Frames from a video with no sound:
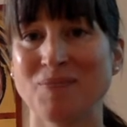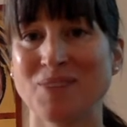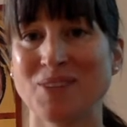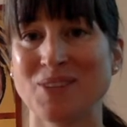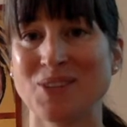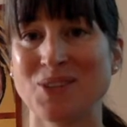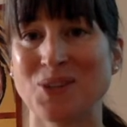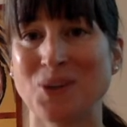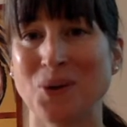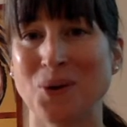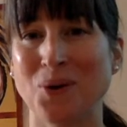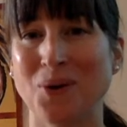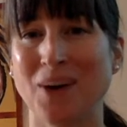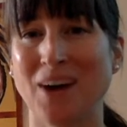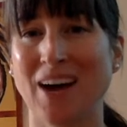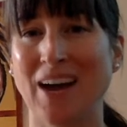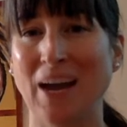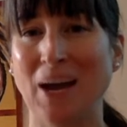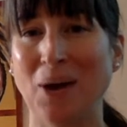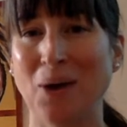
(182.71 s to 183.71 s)
So
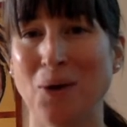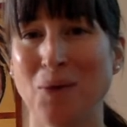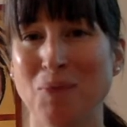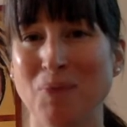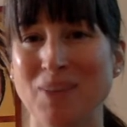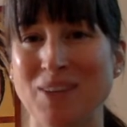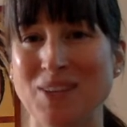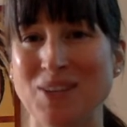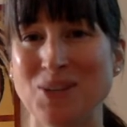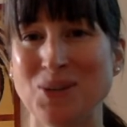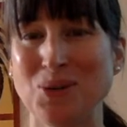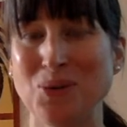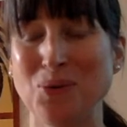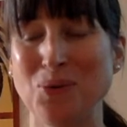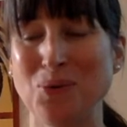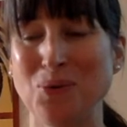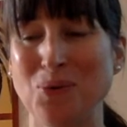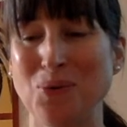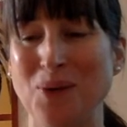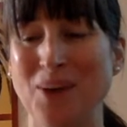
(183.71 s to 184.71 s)
I hope that
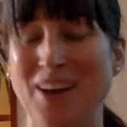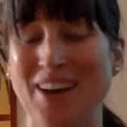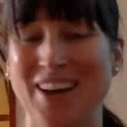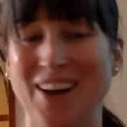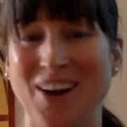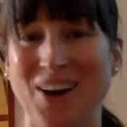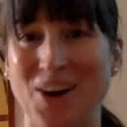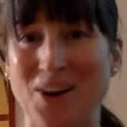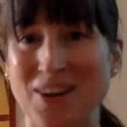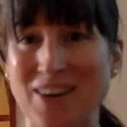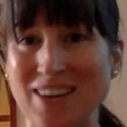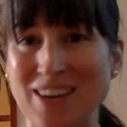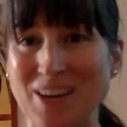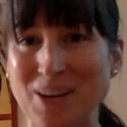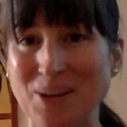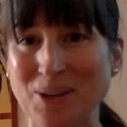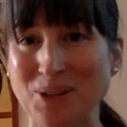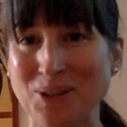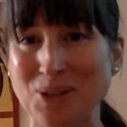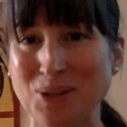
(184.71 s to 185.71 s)
you are
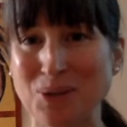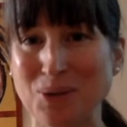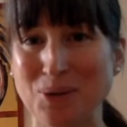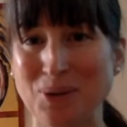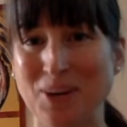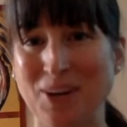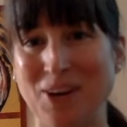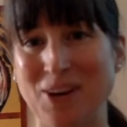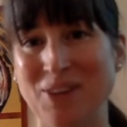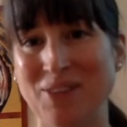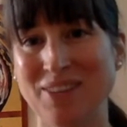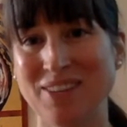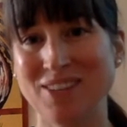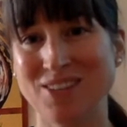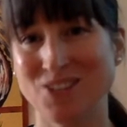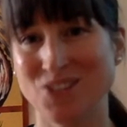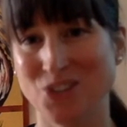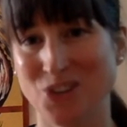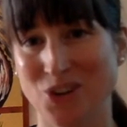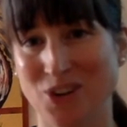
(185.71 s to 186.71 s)
eager to get on
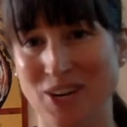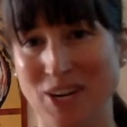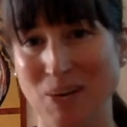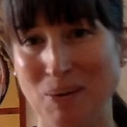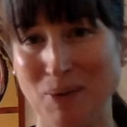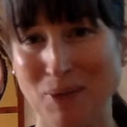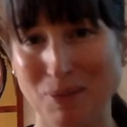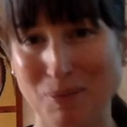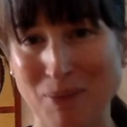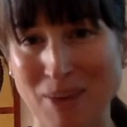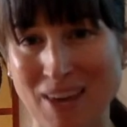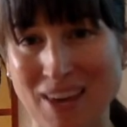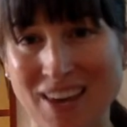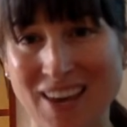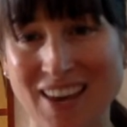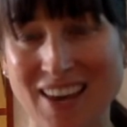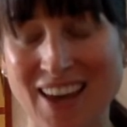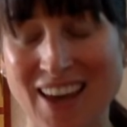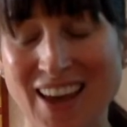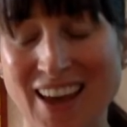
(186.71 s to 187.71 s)
this journey with me,
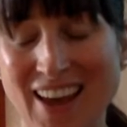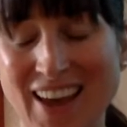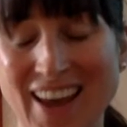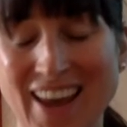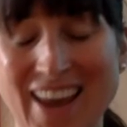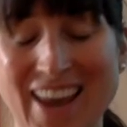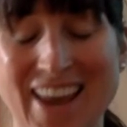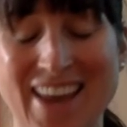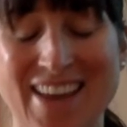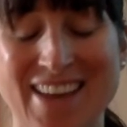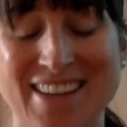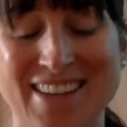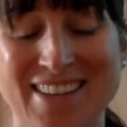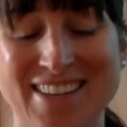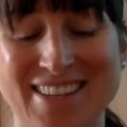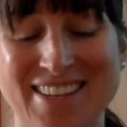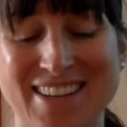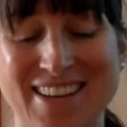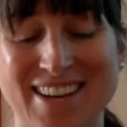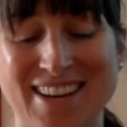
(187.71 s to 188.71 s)

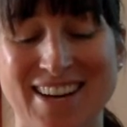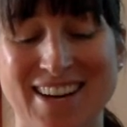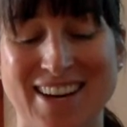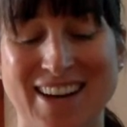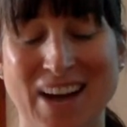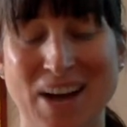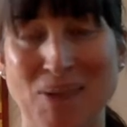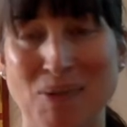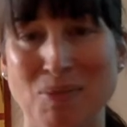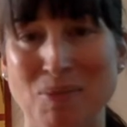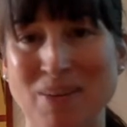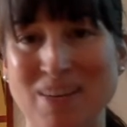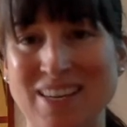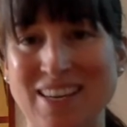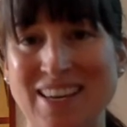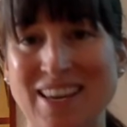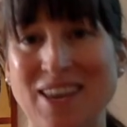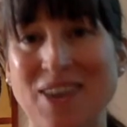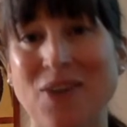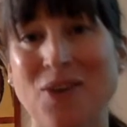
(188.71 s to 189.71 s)
and I will be
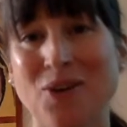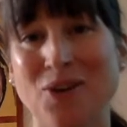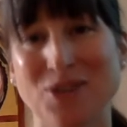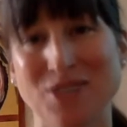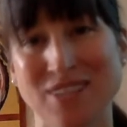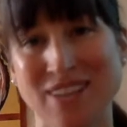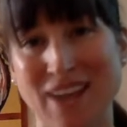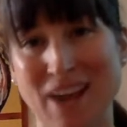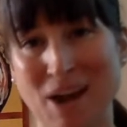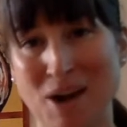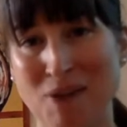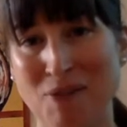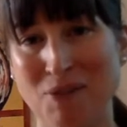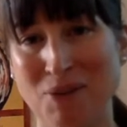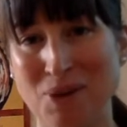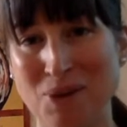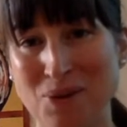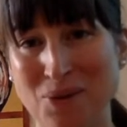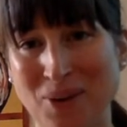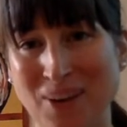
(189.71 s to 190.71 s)
taking good care of
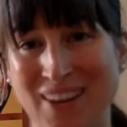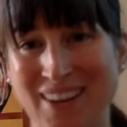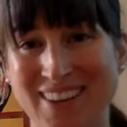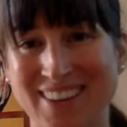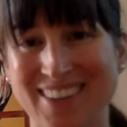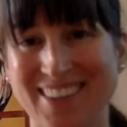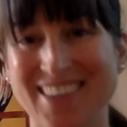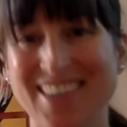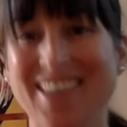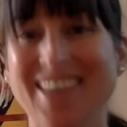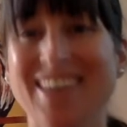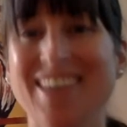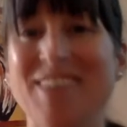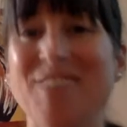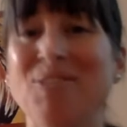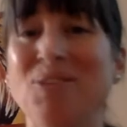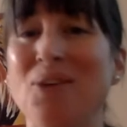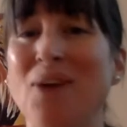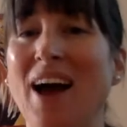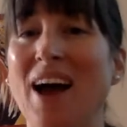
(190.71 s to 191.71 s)
you.
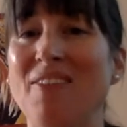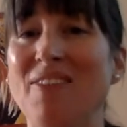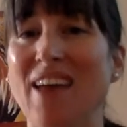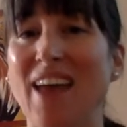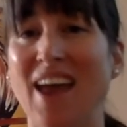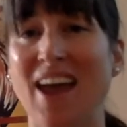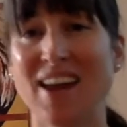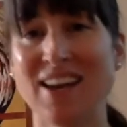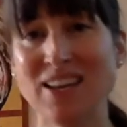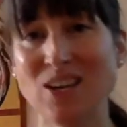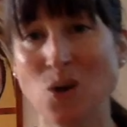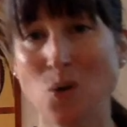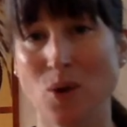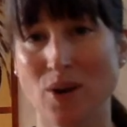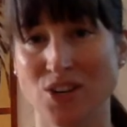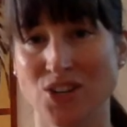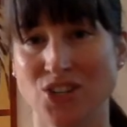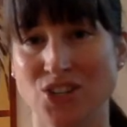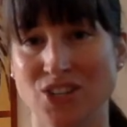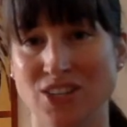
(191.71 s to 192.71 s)
If you have any
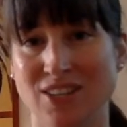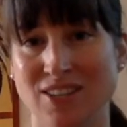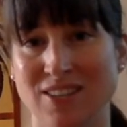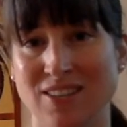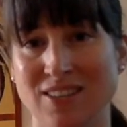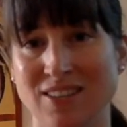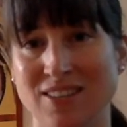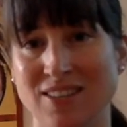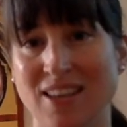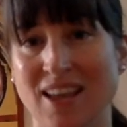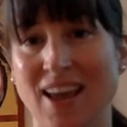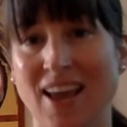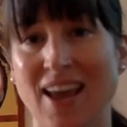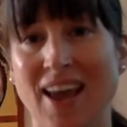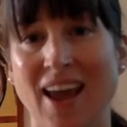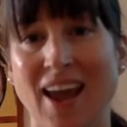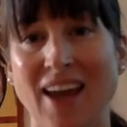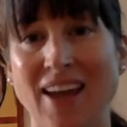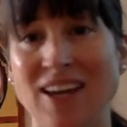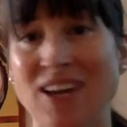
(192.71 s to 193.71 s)
questions,
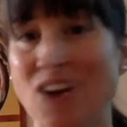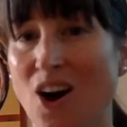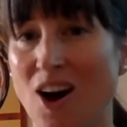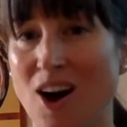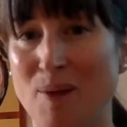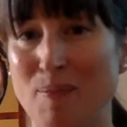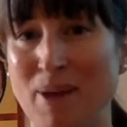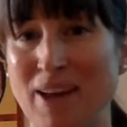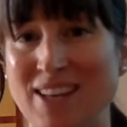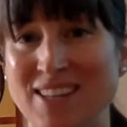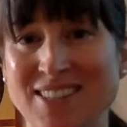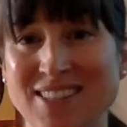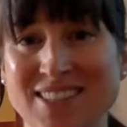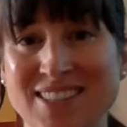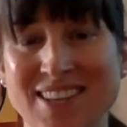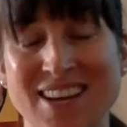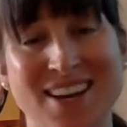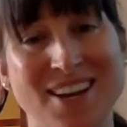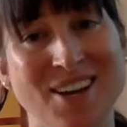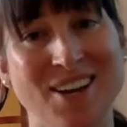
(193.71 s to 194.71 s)
any
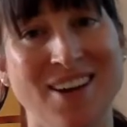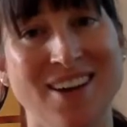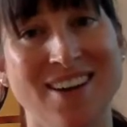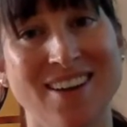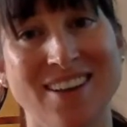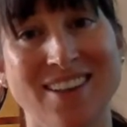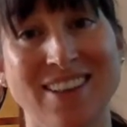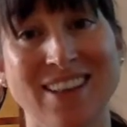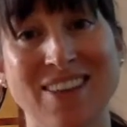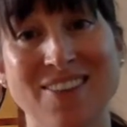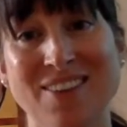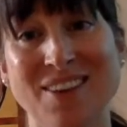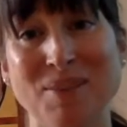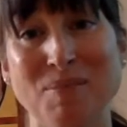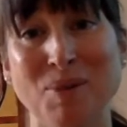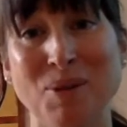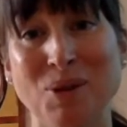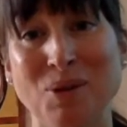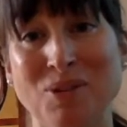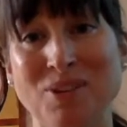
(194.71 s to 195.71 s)
comments, leave it
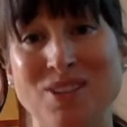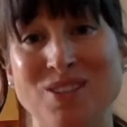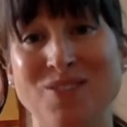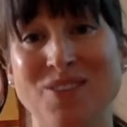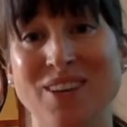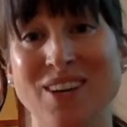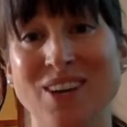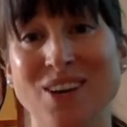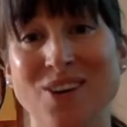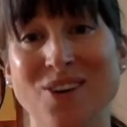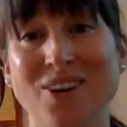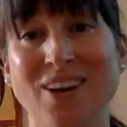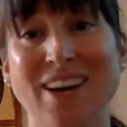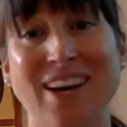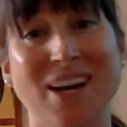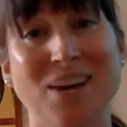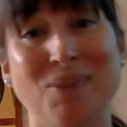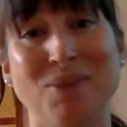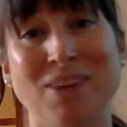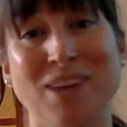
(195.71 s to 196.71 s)
below this video
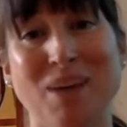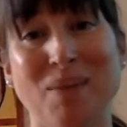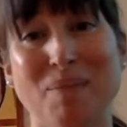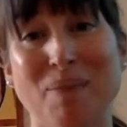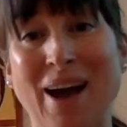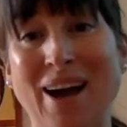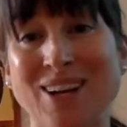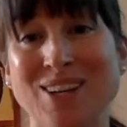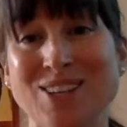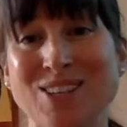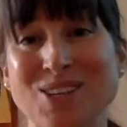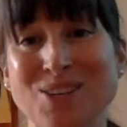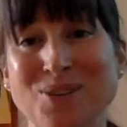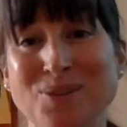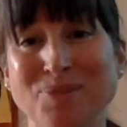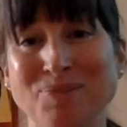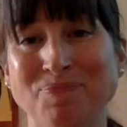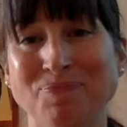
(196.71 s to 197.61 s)
and I will get back to you.